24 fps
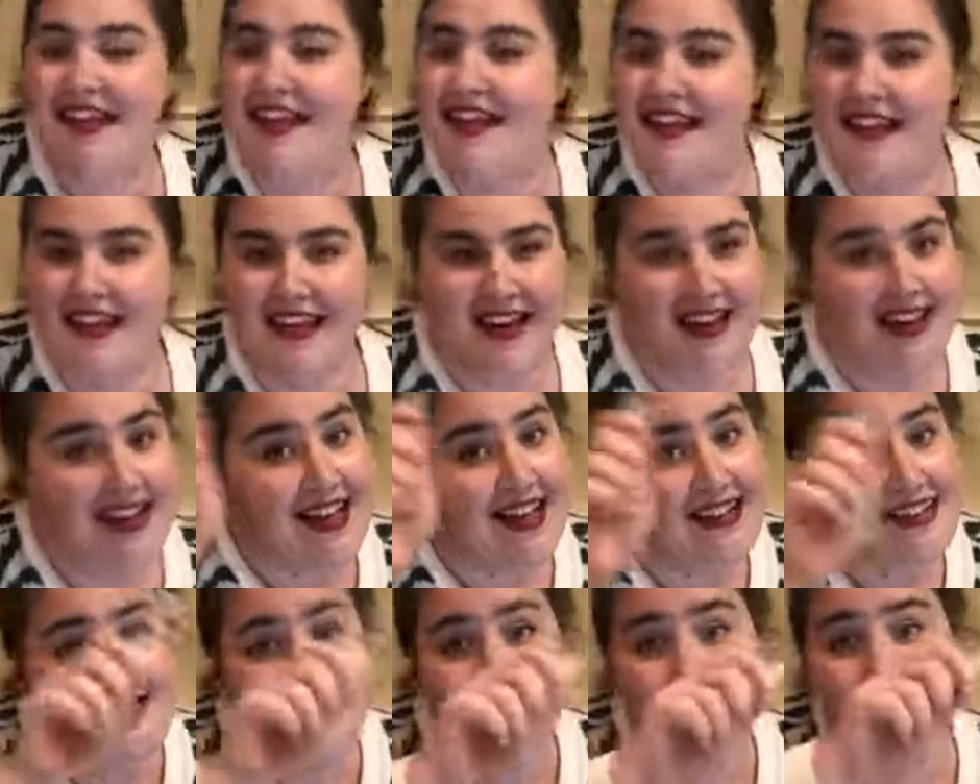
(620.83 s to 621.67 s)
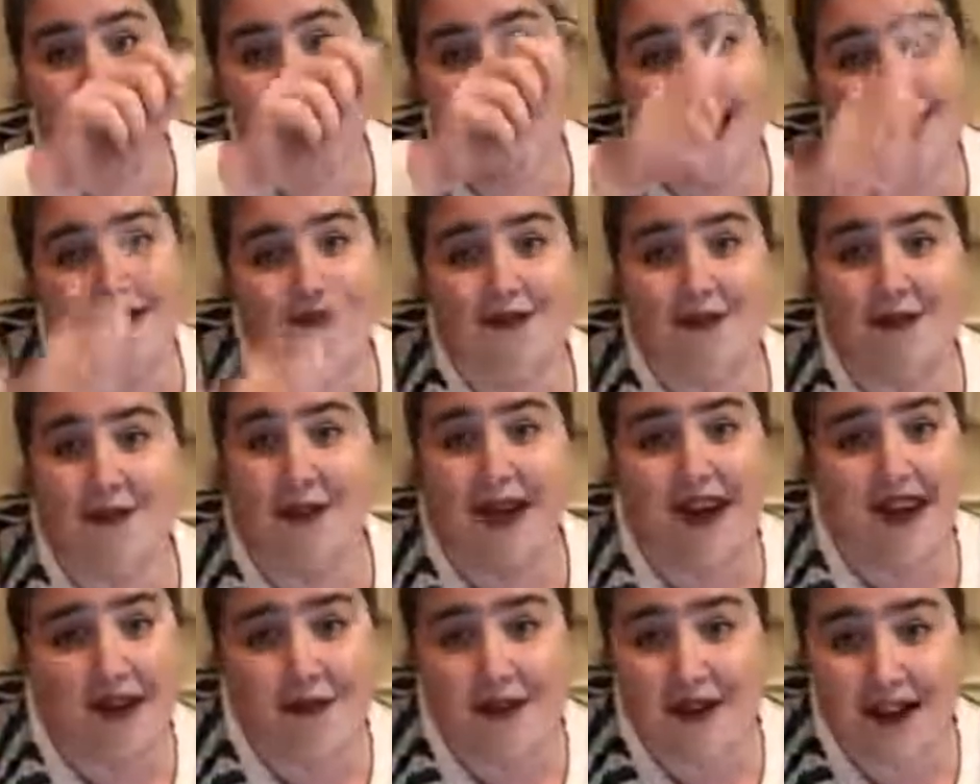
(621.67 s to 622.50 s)
Can I get some love from
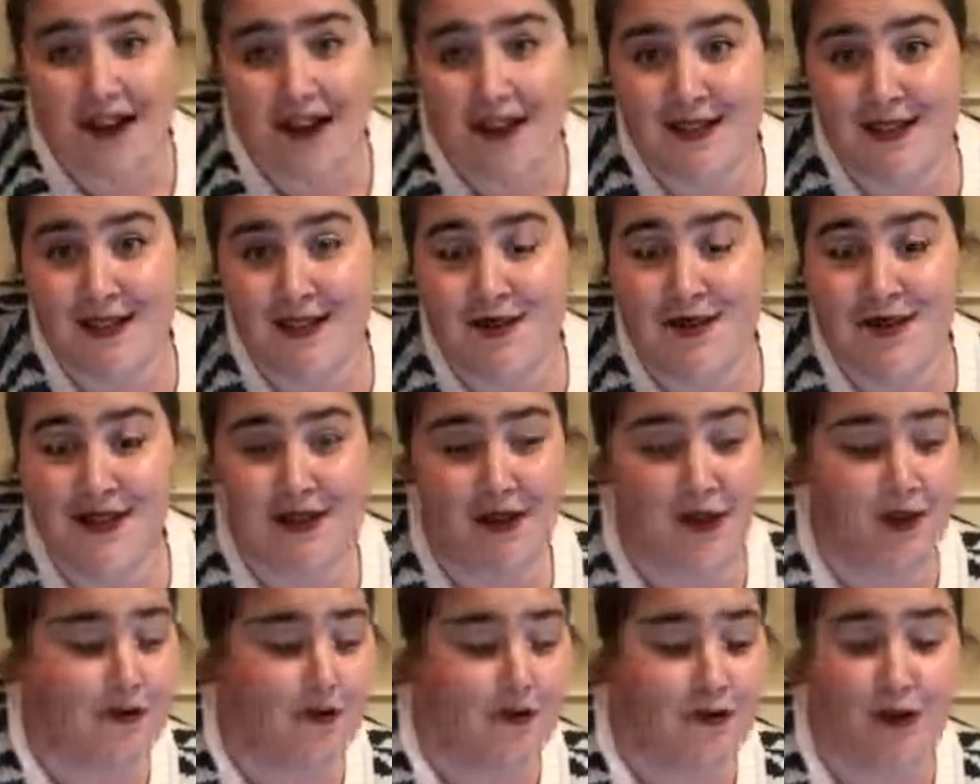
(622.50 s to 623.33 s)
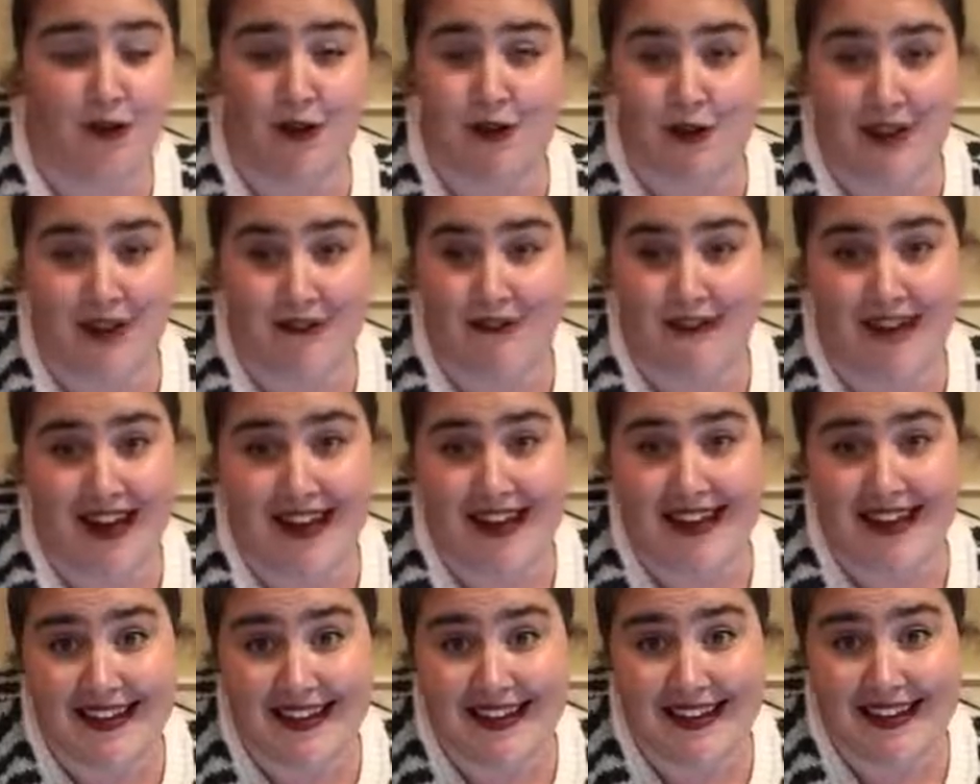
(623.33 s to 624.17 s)
anyone else who is a roller
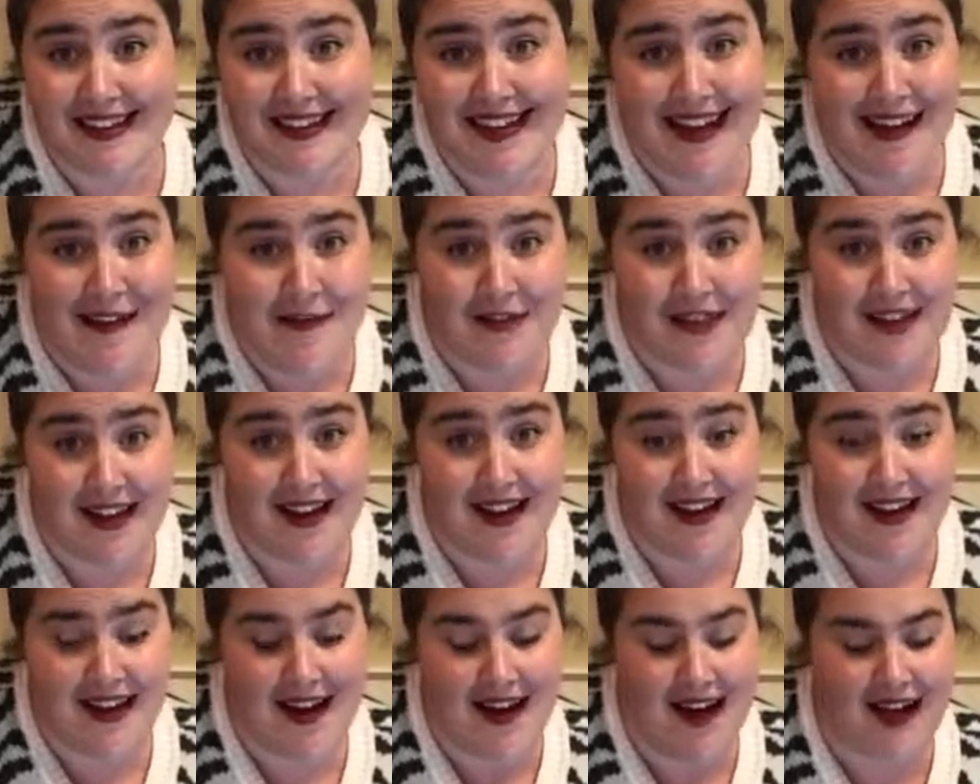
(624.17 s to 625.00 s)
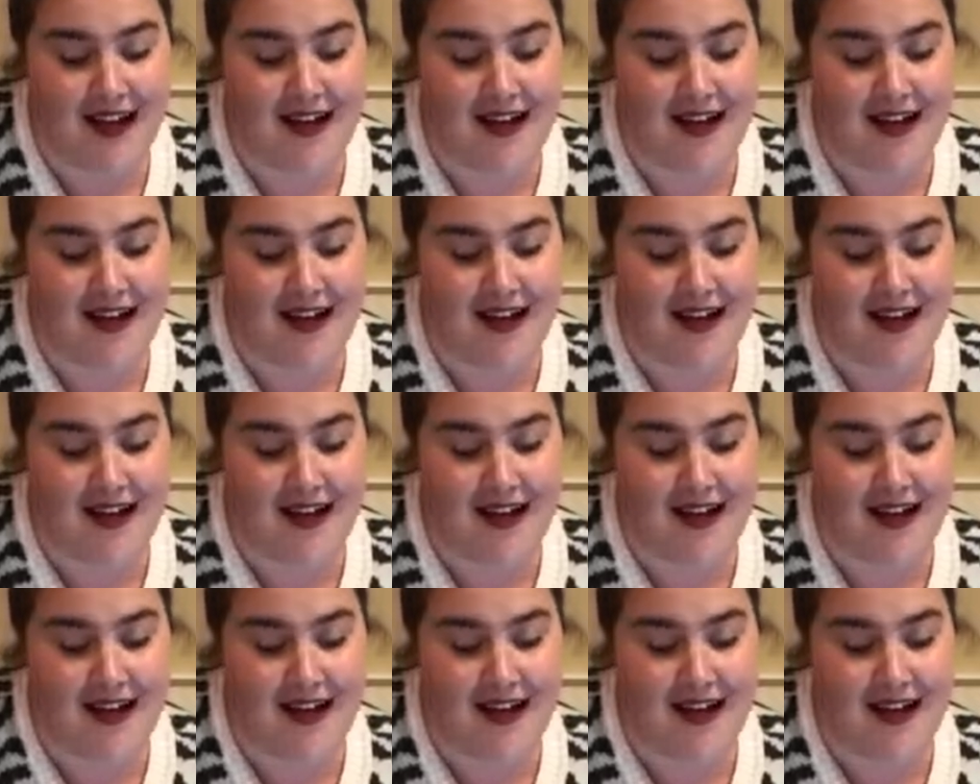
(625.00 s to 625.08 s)
fan out there?